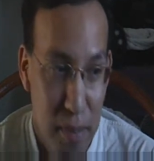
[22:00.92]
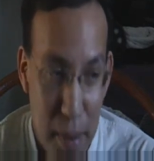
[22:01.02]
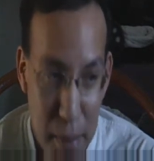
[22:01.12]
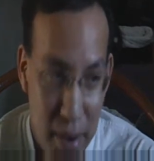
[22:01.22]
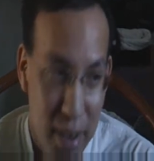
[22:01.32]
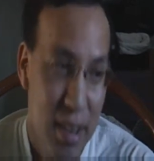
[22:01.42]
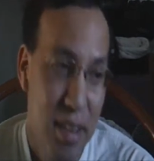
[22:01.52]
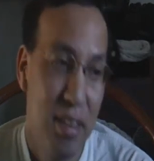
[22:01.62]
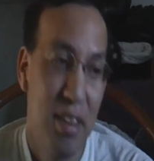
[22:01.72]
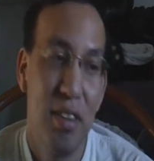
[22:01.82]

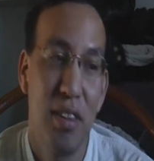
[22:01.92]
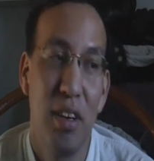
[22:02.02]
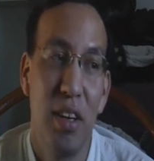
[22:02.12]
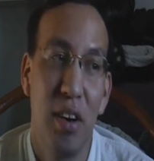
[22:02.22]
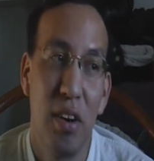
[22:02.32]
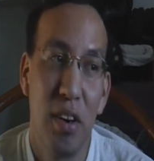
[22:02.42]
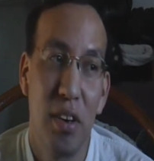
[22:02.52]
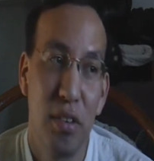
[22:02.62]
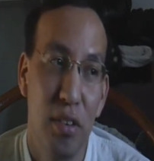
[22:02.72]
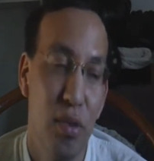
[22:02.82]
Americanizing it; they
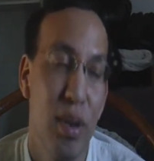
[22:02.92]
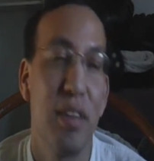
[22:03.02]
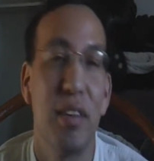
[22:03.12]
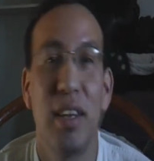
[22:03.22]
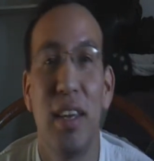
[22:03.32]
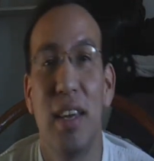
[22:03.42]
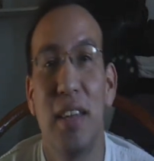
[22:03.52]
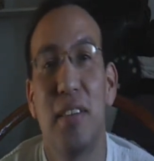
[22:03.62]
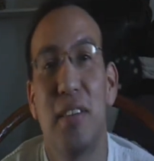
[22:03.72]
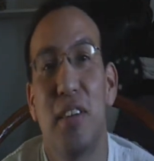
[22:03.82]
are translating it.